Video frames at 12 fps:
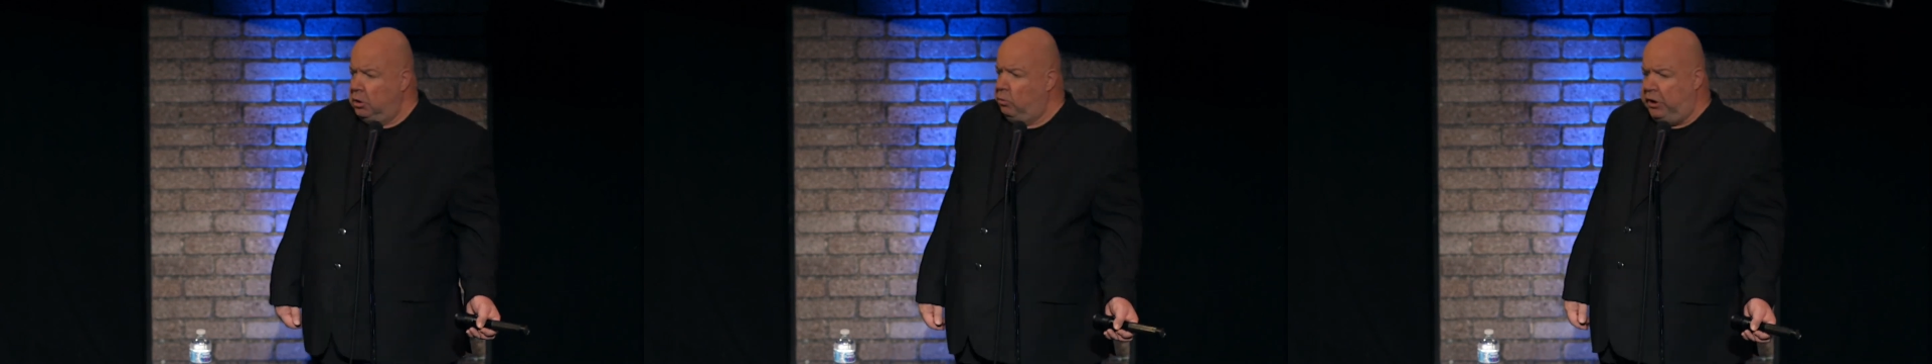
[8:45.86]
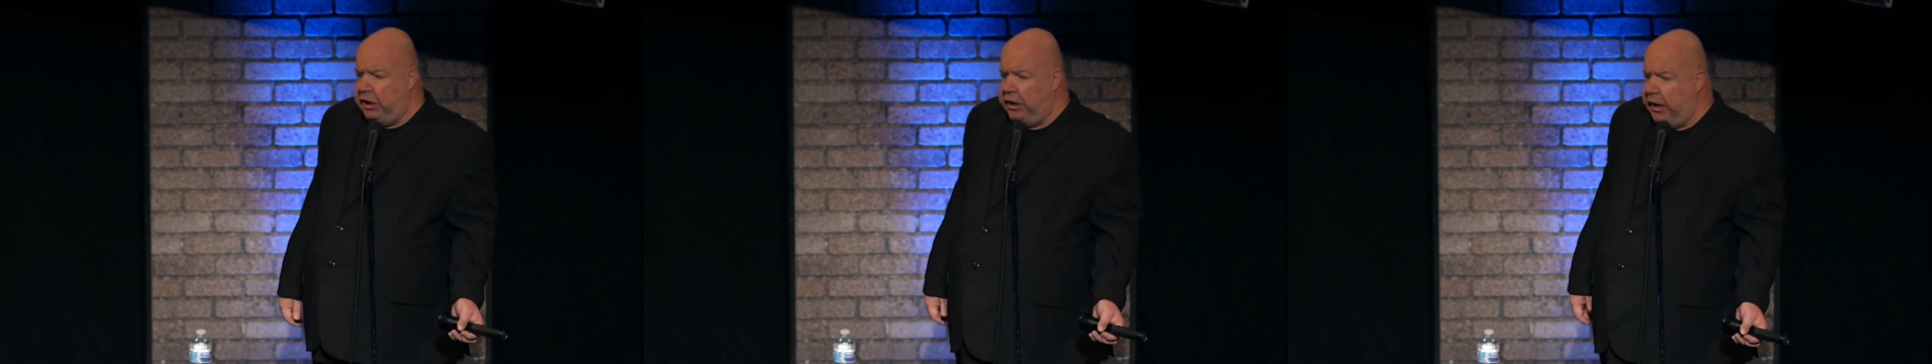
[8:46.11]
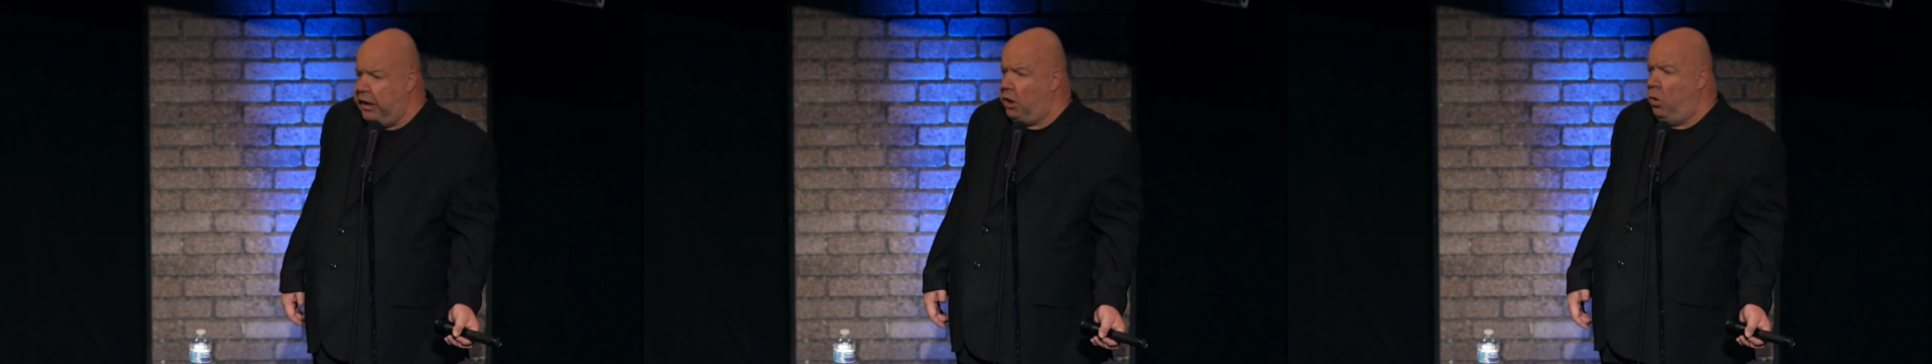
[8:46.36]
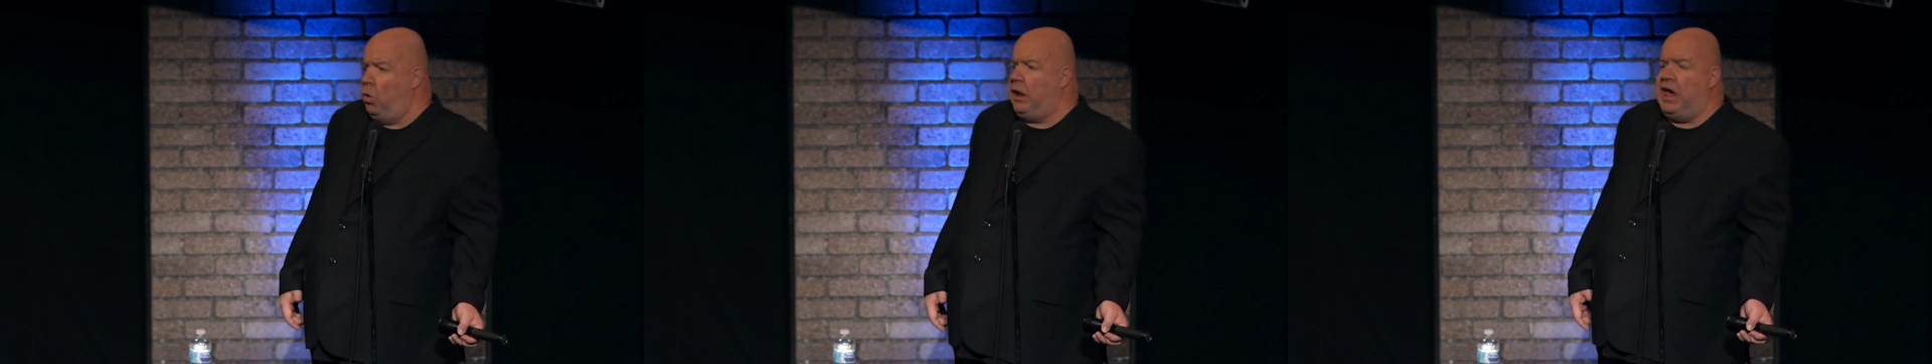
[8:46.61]
We ain't had a
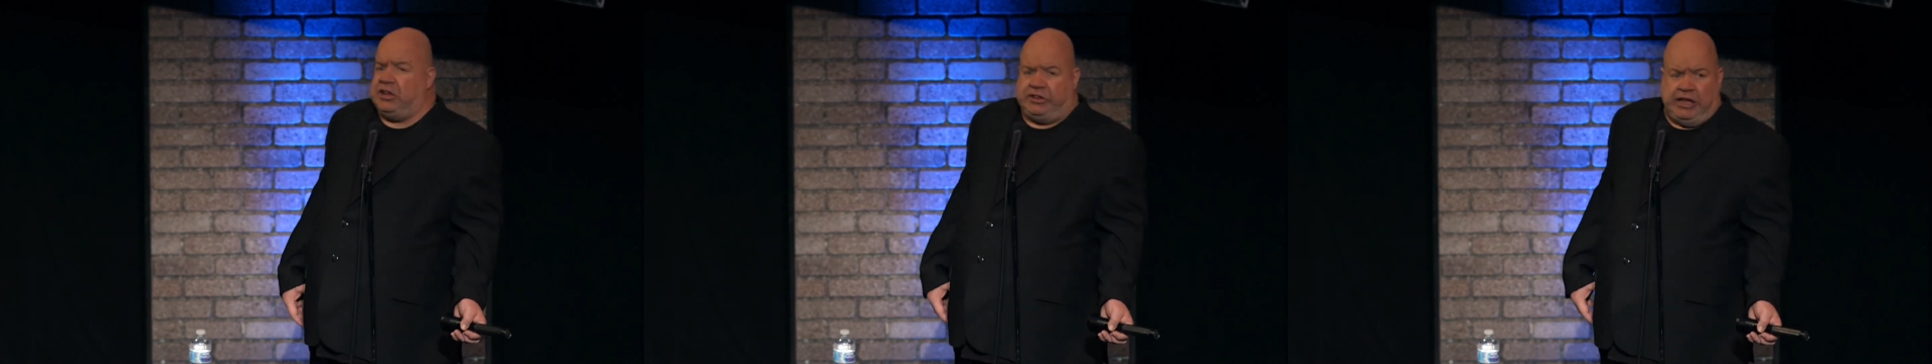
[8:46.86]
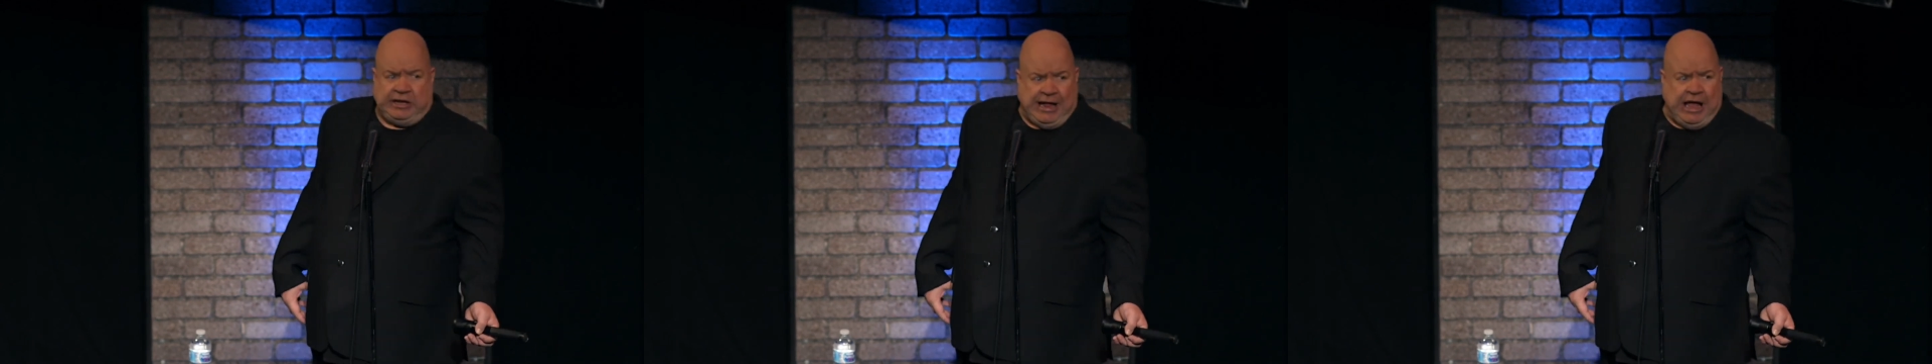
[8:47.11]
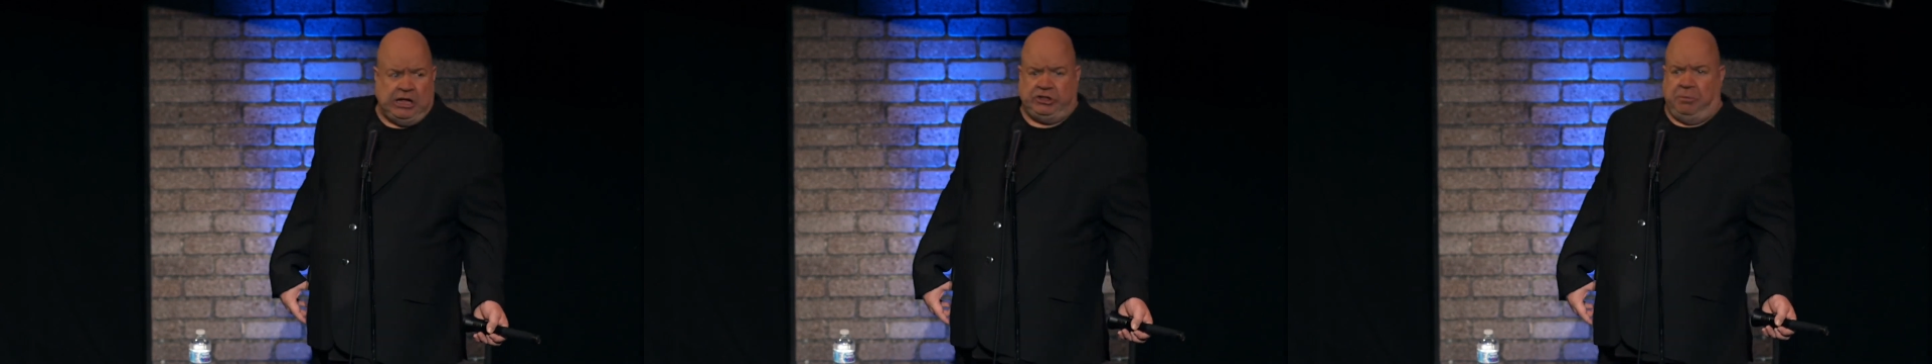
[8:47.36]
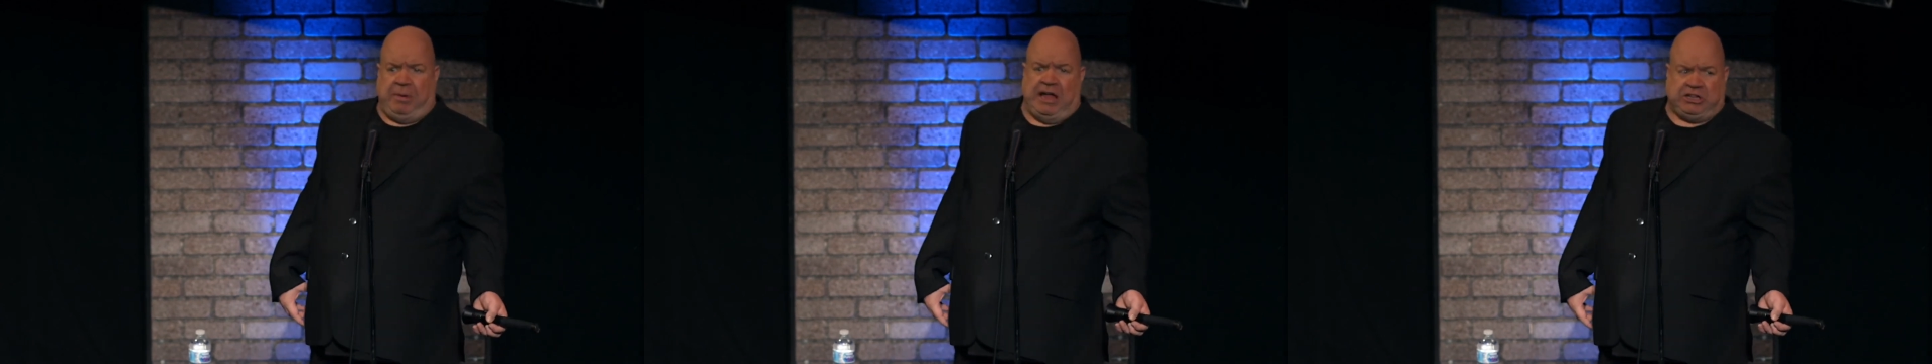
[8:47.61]
whole lot of technology
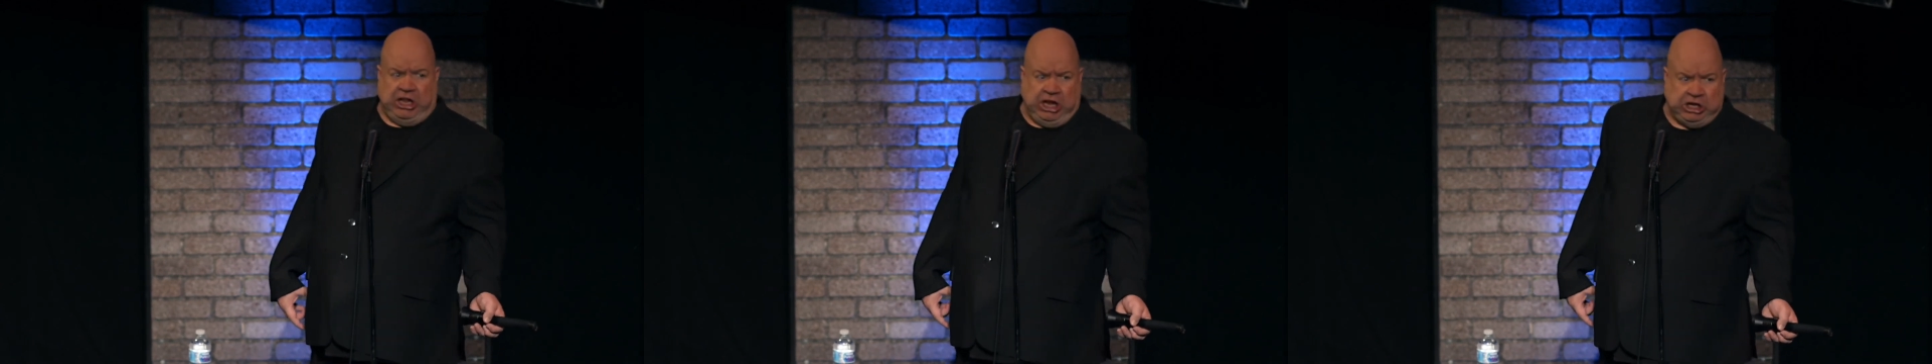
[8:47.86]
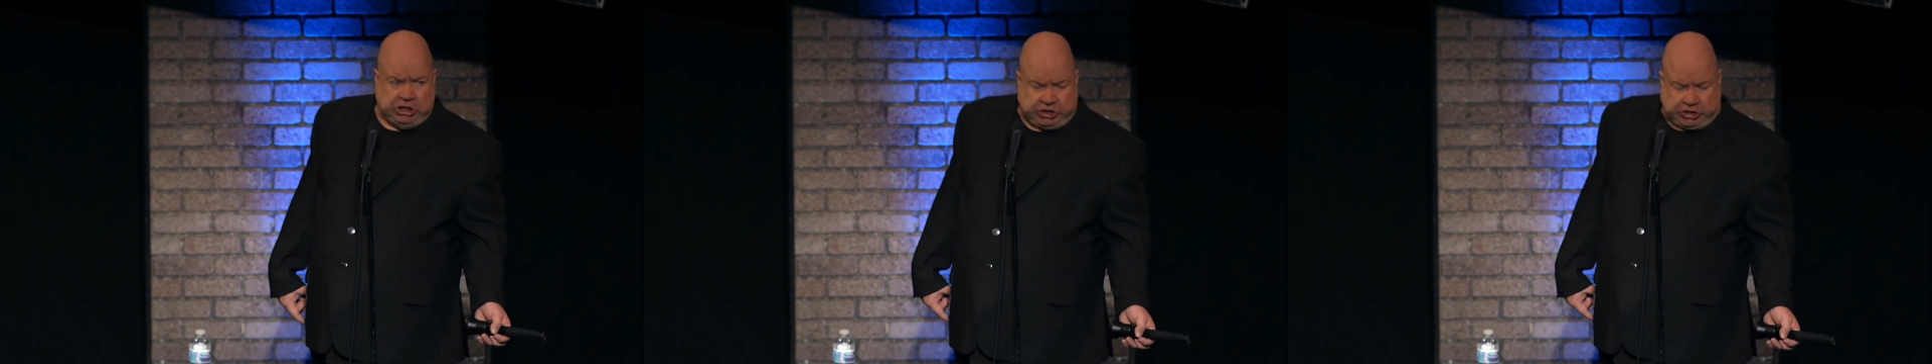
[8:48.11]
back then,